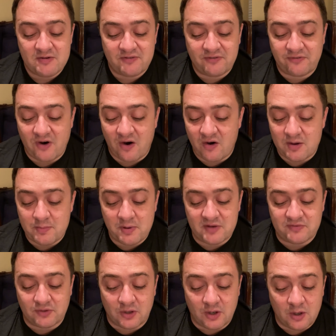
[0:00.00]
far
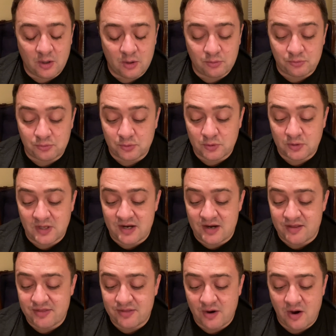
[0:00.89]
above all rule and
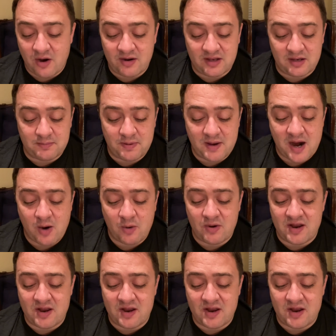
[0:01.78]
authority and power